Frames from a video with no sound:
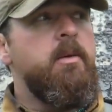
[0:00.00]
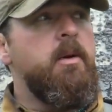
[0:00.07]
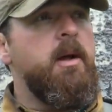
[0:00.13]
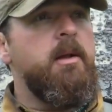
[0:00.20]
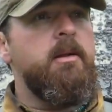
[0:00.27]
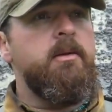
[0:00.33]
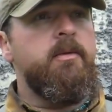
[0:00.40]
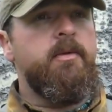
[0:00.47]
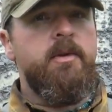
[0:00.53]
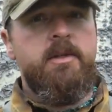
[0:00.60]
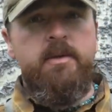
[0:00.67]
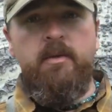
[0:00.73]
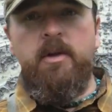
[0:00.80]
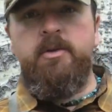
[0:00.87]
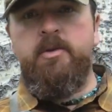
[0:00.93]
Well,
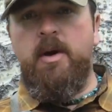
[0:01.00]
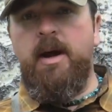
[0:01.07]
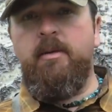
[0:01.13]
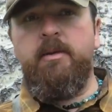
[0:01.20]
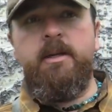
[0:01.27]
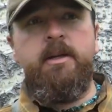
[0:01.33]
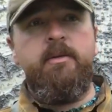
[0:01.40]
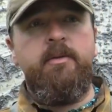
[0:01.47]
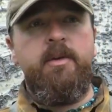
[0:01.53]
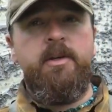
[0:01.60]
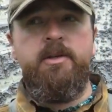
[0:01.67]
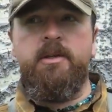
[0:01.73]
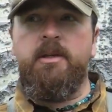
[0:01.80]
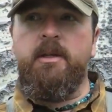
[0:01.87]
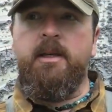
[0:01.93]
first of all, traveling
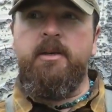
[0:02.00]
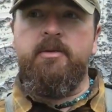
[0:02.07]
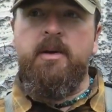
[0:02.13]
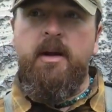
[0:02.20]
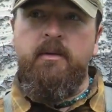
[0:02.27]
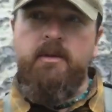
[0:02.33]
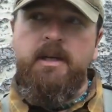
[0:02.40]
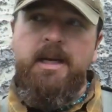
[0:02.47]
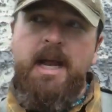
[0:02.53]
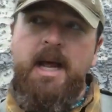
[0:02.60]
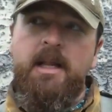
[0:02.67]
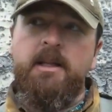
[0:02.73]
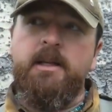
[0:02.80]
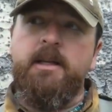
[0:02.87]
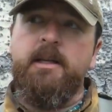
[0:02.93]
efficiently, traveling
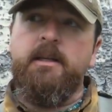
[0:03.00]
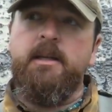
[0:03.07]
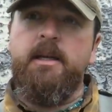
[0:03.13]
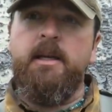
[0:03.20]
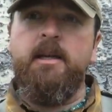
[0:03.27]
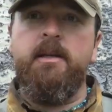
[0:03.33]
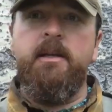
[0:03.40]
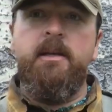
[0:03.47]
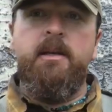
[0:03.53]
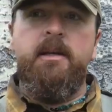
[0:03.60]
elegantly